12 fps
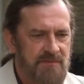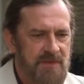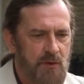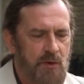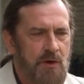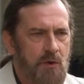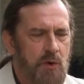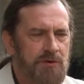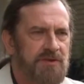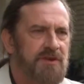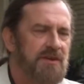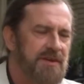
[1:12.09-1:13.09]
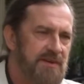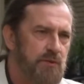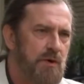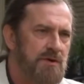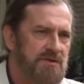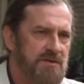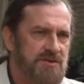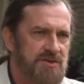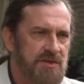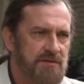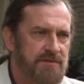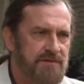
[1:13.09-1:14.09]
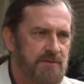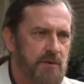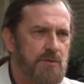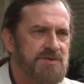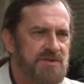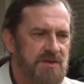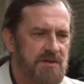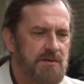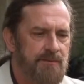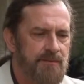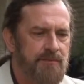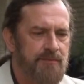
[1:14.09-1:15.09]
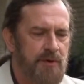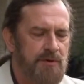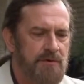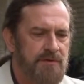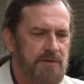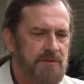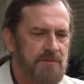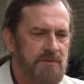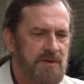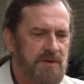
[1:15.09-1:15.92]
Now, what did the elite want to achieve? What was their point of view?